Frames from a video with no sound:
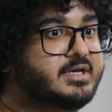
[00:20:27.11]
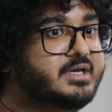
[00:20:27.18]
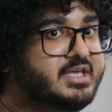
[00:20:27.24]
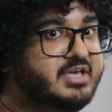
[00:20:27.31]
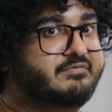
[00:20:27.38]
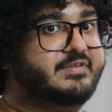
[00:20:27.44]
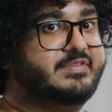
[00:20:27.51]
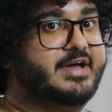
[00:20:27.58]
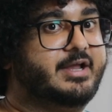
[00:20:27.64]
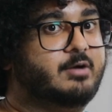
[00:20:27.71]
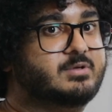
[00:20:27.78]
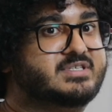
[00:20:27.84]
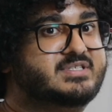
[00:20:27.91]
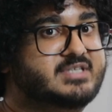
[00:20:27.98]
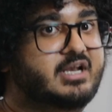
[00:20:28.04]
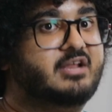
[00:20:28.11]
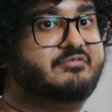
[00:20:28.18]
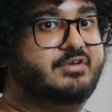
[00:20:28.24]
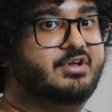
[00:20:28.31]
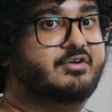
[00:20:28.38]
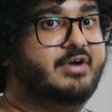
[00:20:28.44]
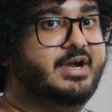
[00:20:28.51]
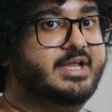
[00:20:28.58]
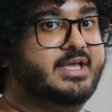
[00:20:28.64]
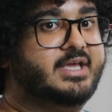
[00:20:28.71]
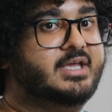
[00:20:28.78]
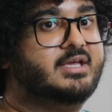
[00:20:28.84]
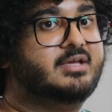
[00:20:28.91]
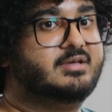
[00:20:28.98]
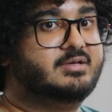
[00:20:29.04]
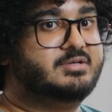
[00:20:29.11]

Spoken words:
given that I was Salafi already,